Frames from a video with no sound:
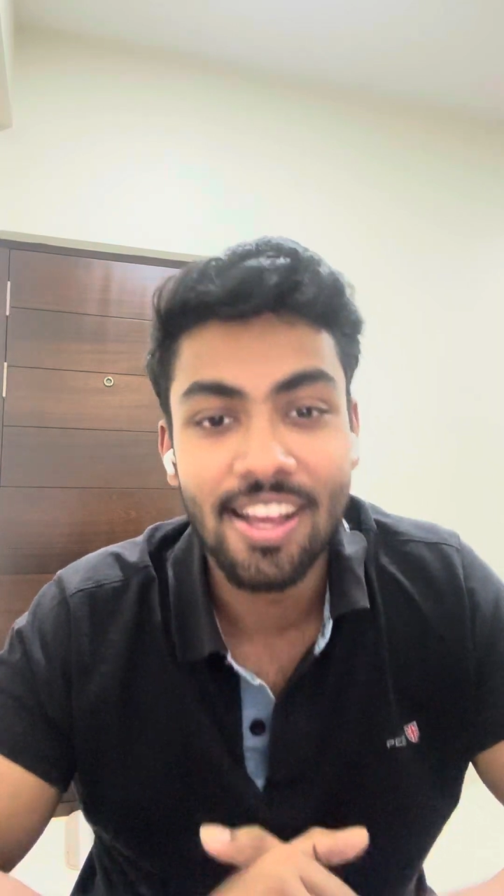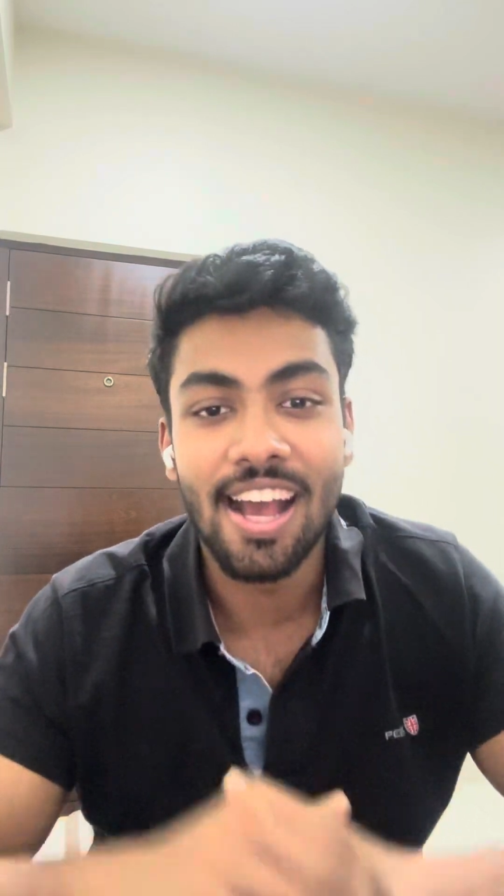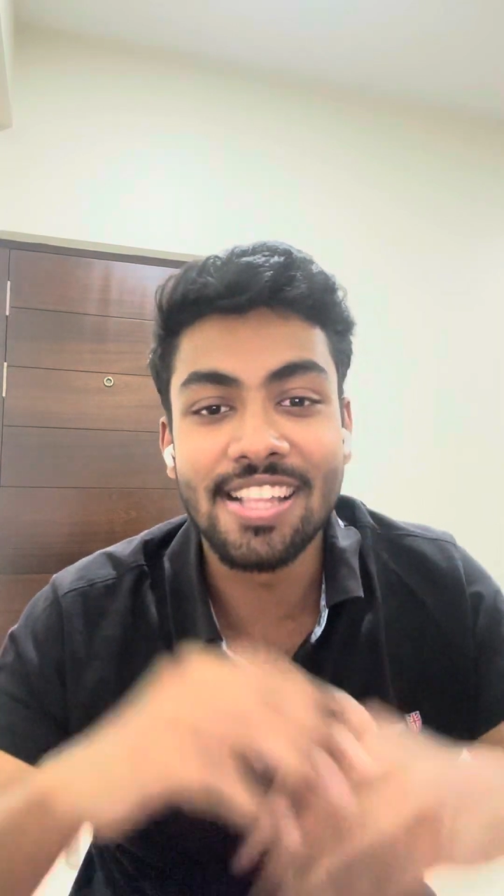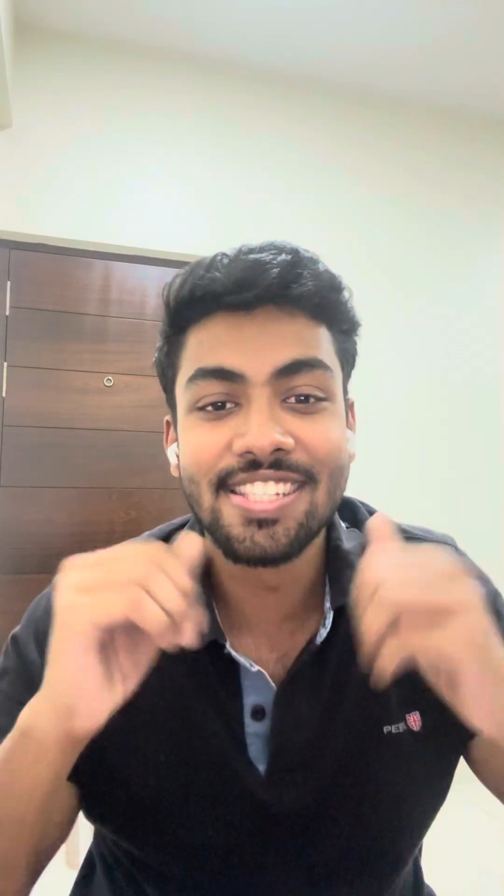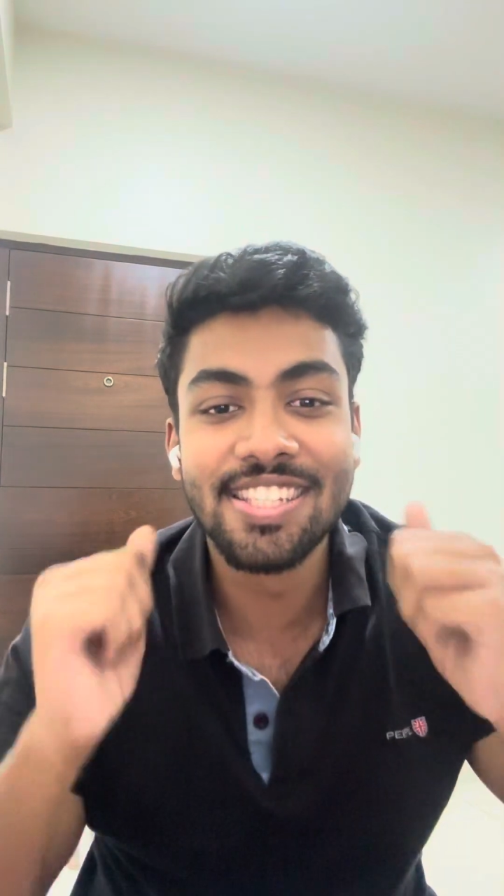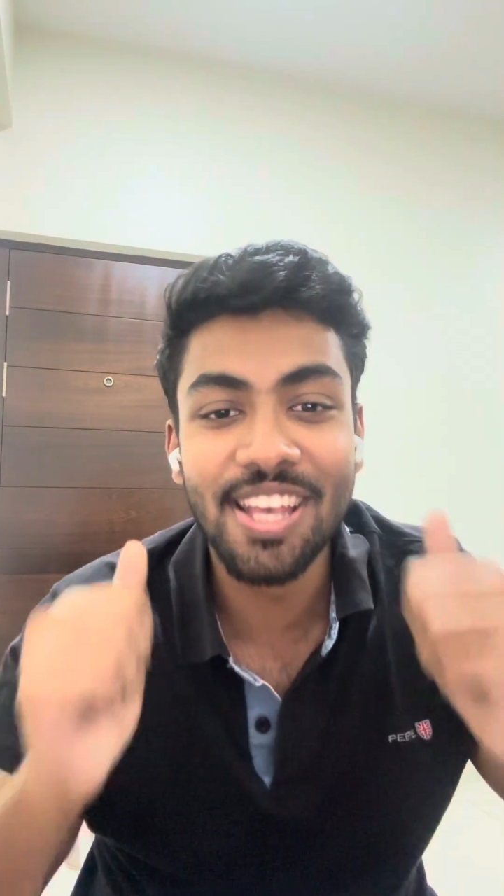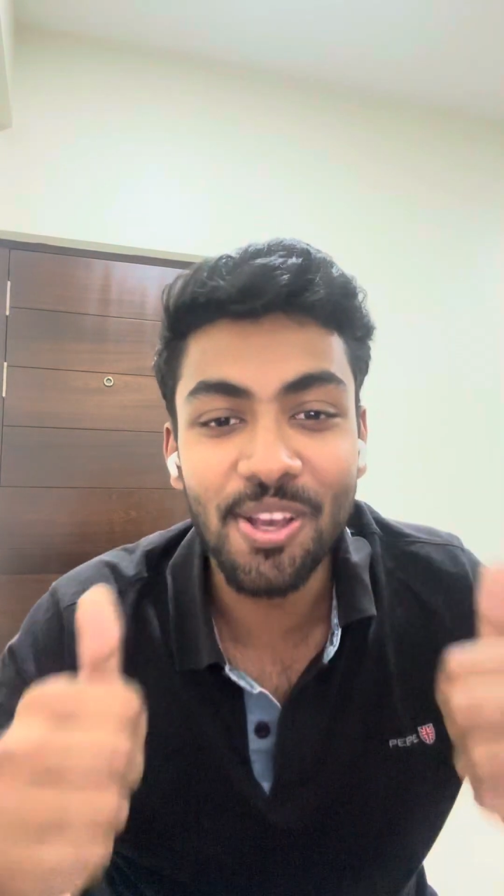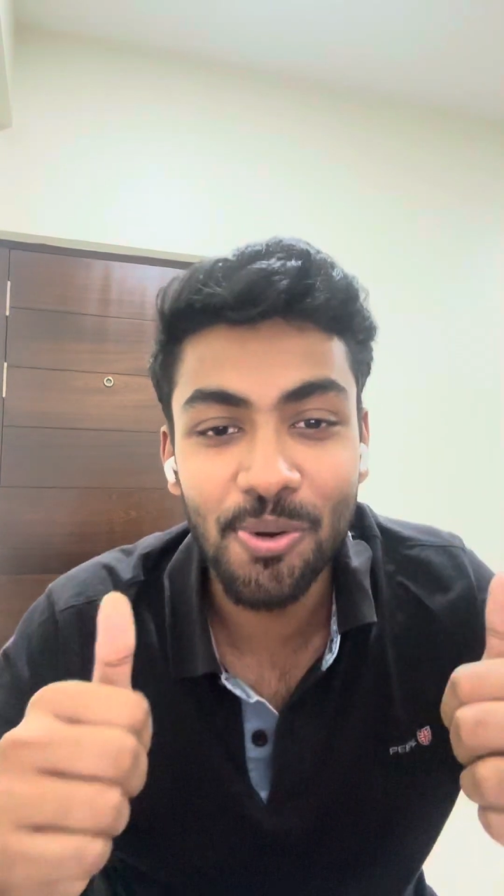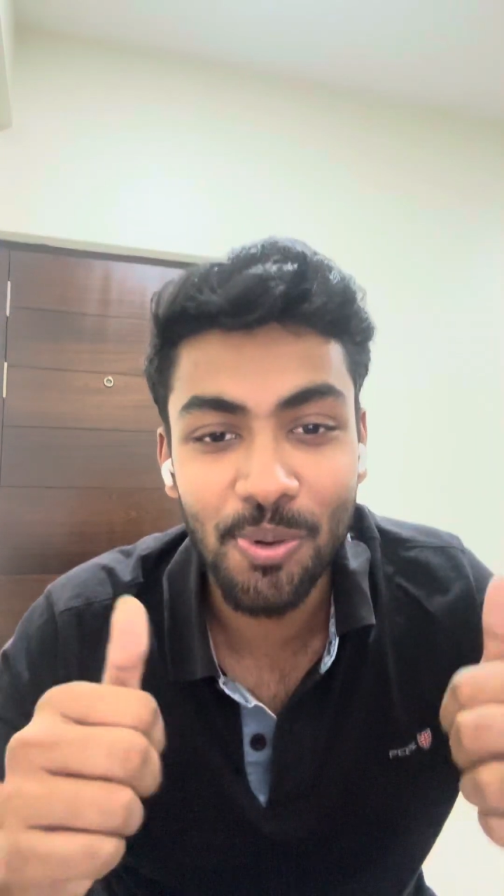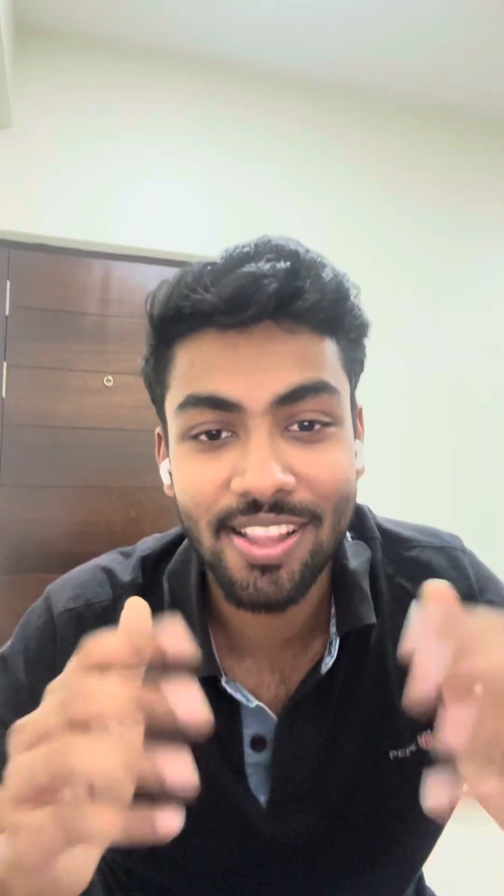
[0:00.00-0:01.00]
And see
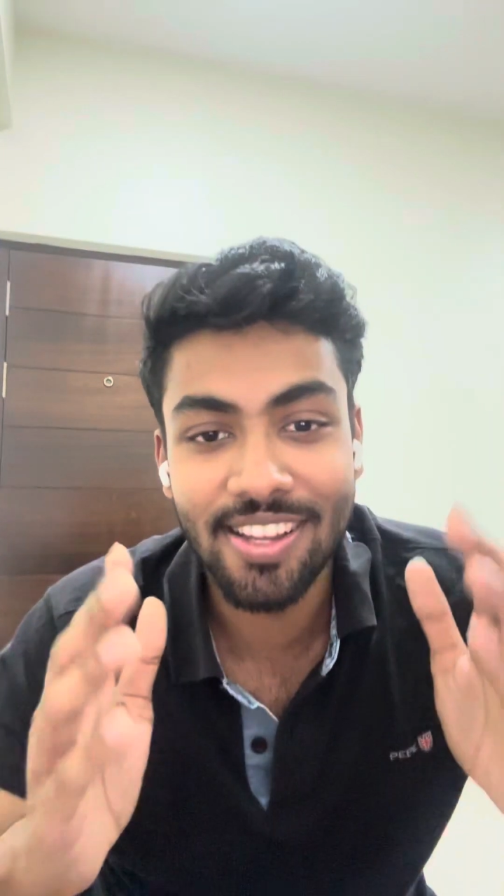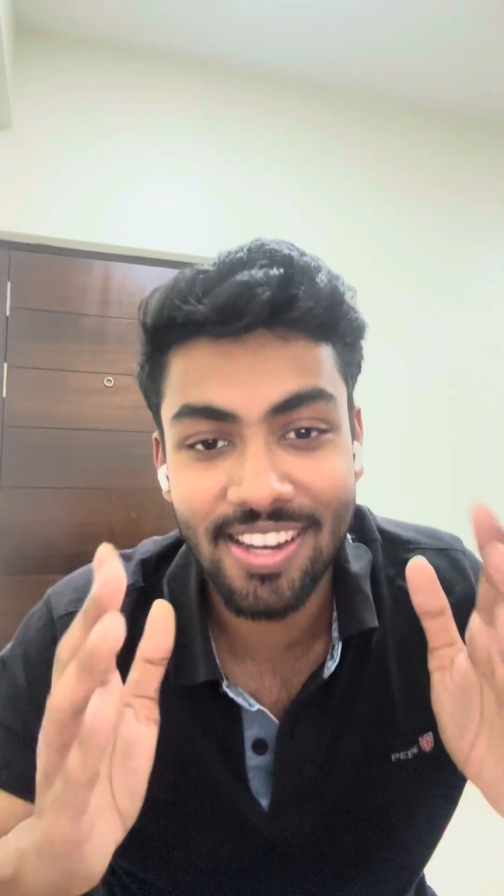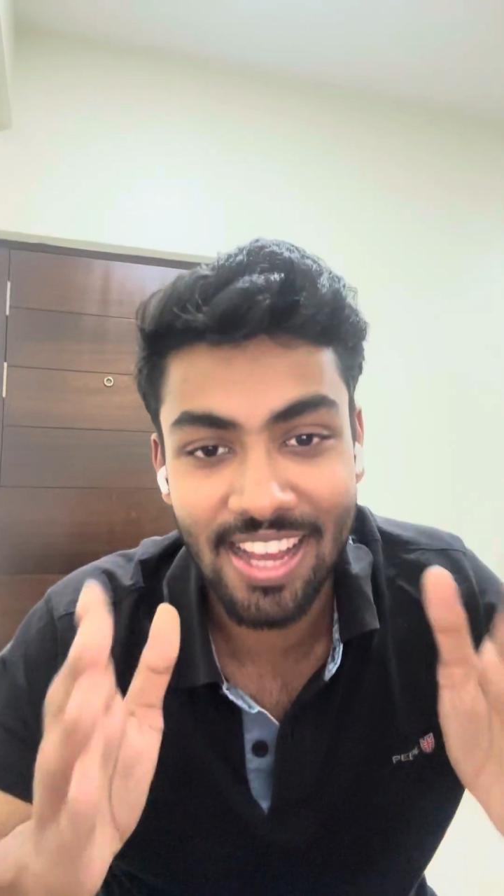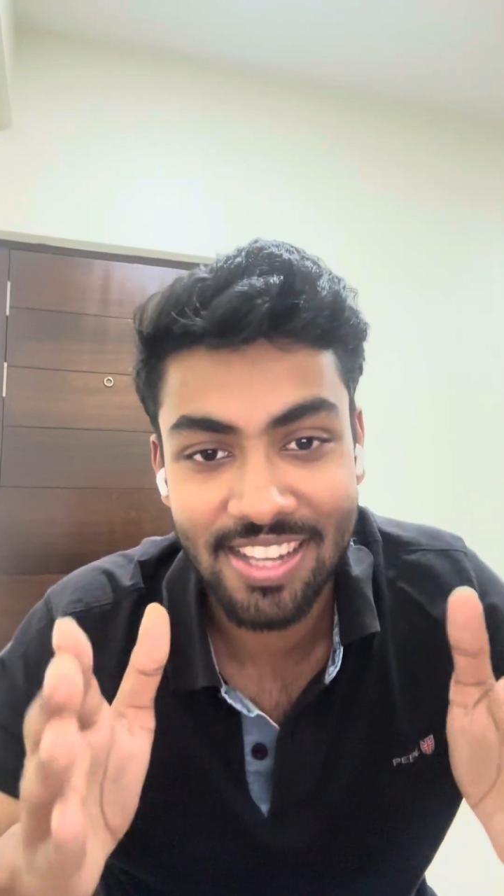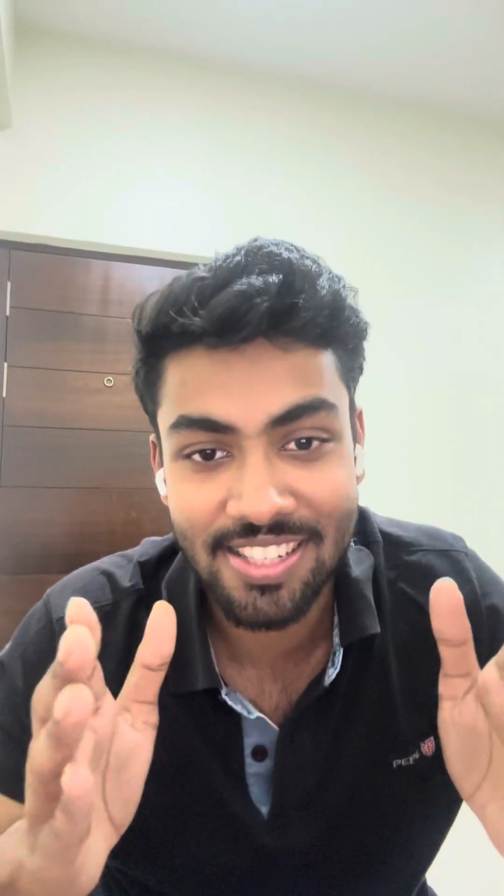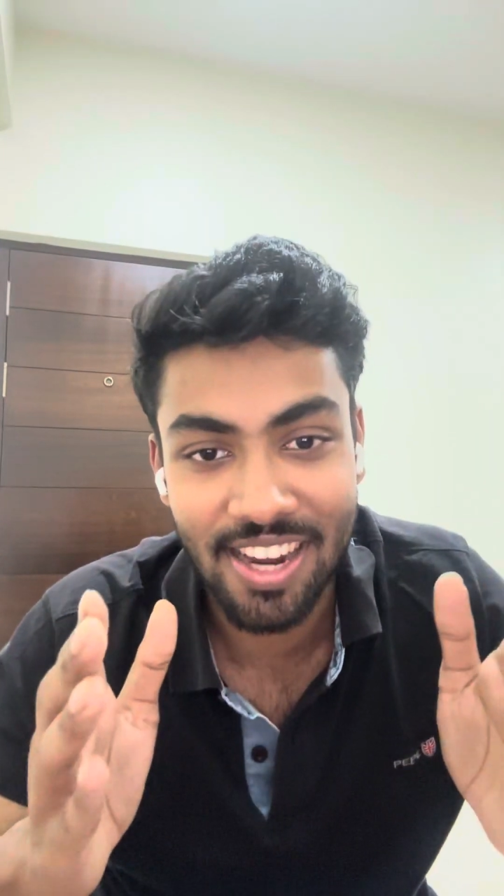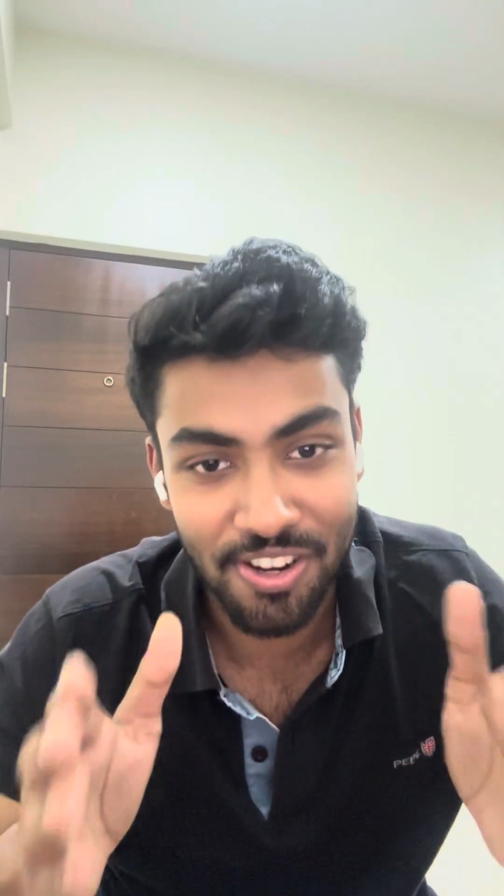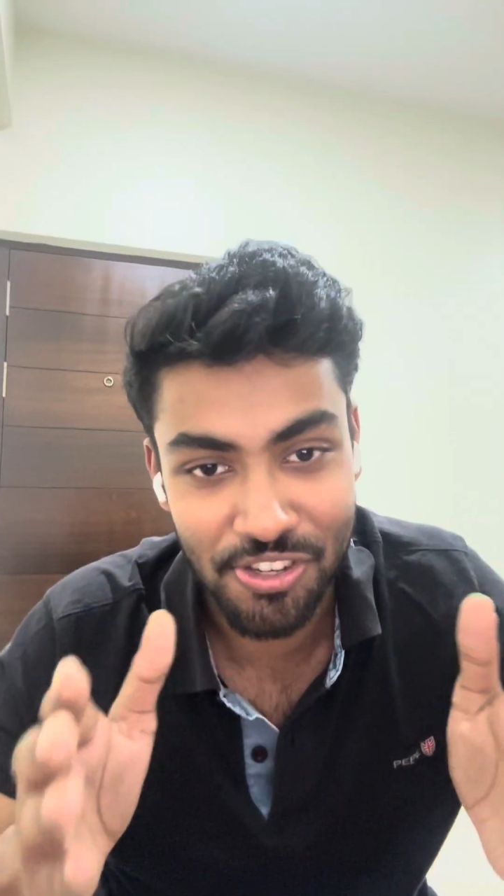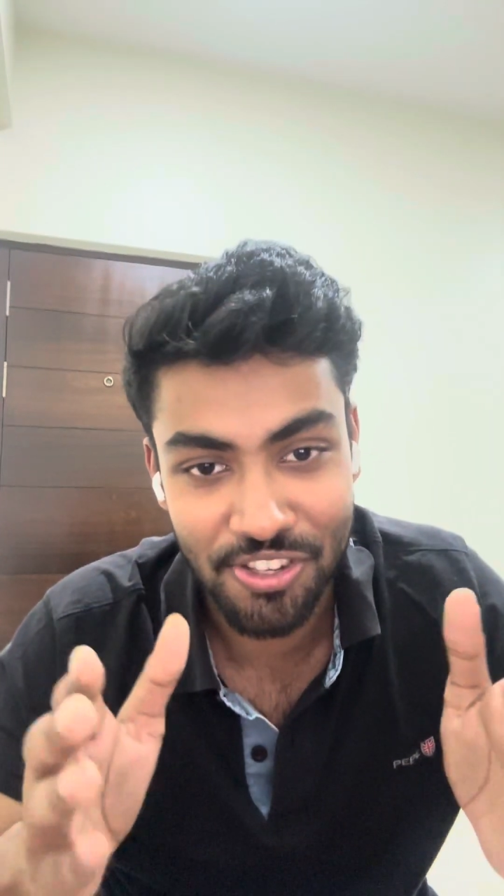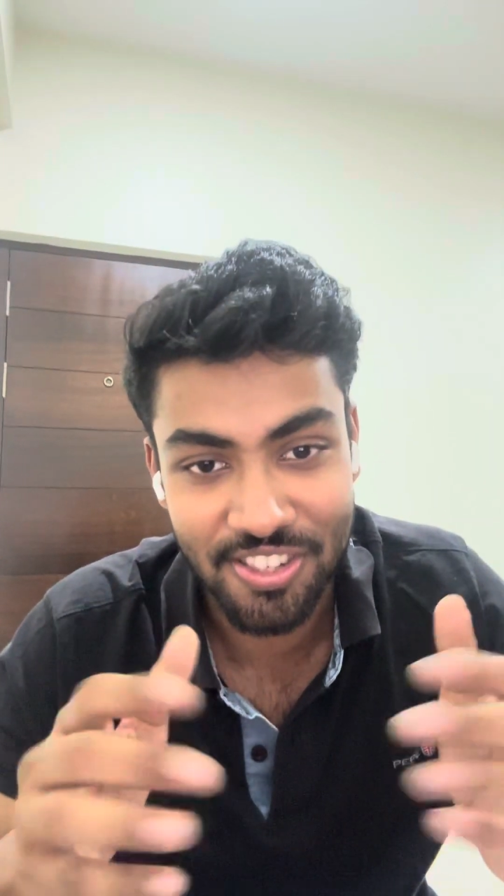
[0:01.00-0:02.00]
you in the next
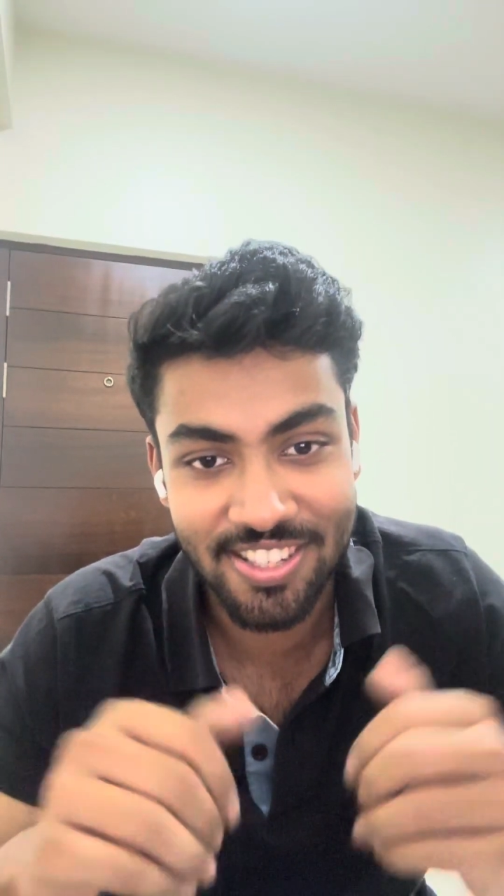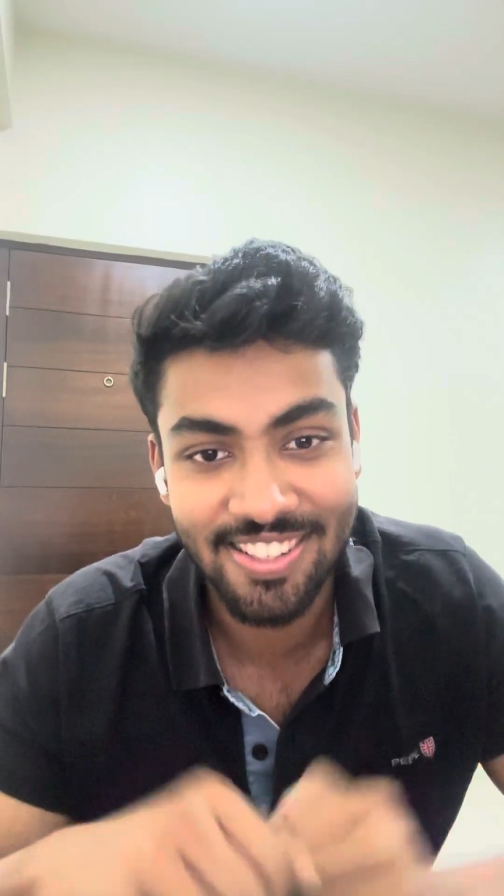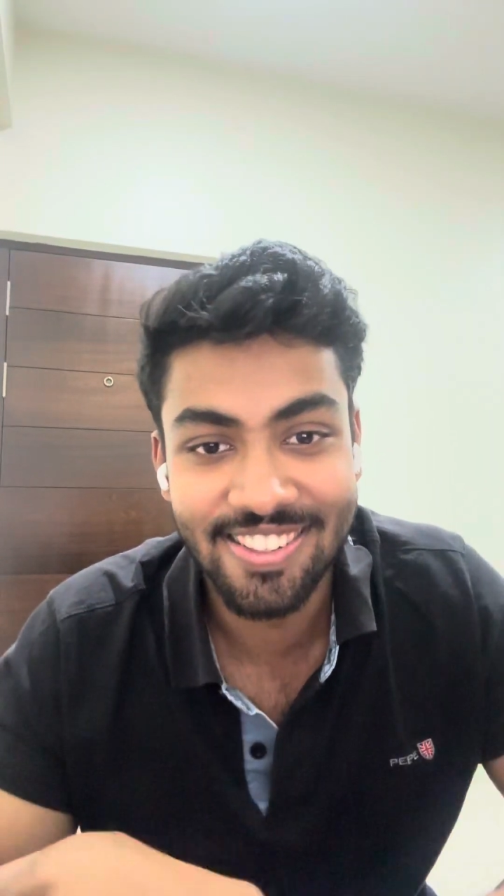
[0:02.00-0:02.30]
editions.